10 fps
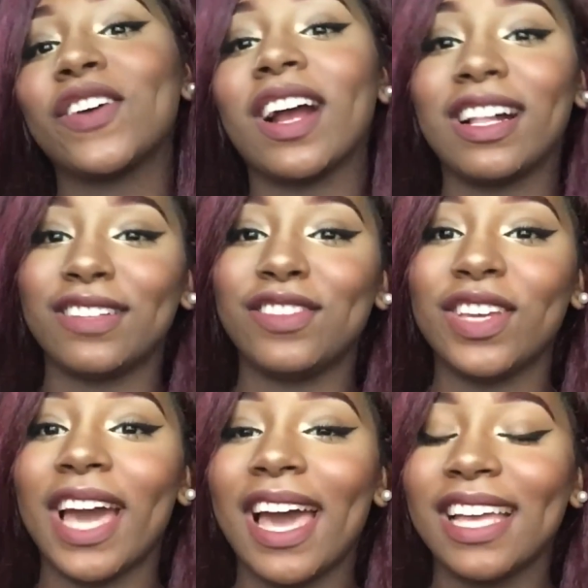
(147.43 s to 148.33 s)
for all of you
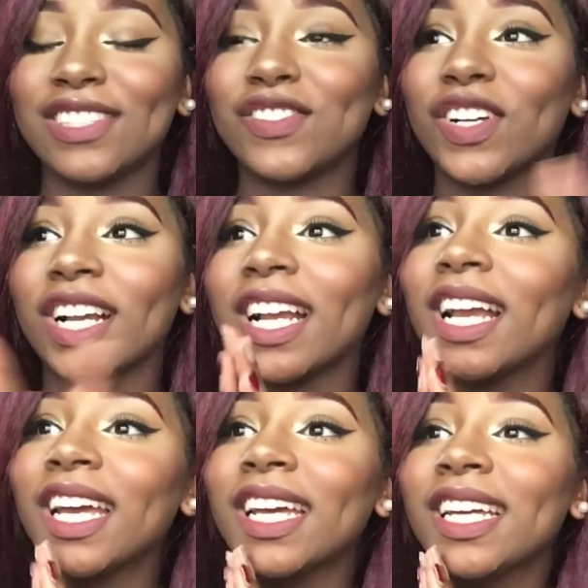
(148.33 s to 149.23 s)
guys for
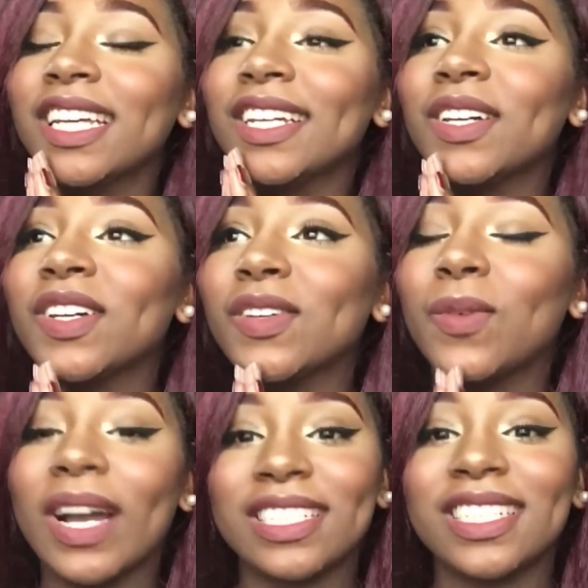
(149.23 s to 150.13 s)

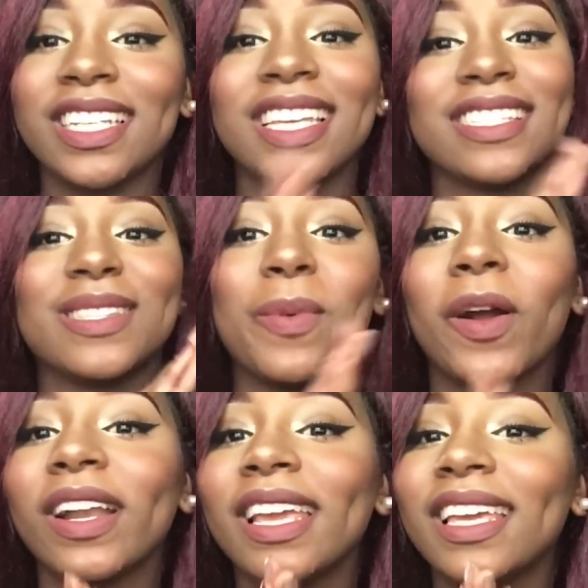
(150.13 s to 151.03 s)
watching and
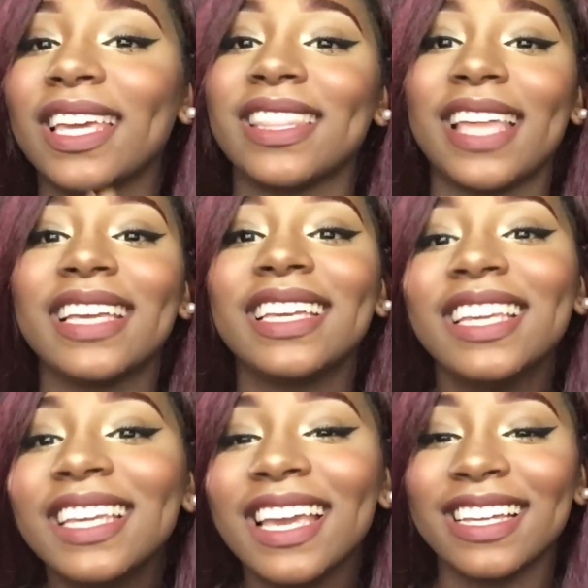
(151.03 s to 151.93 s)
supporting and
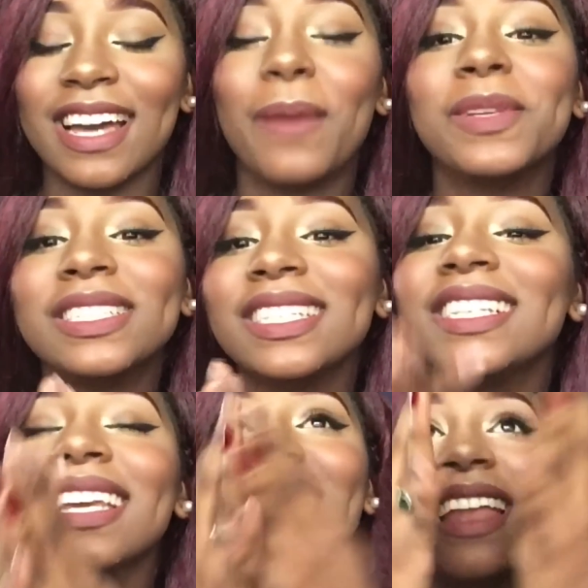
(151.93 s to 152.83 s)
liking and commenting and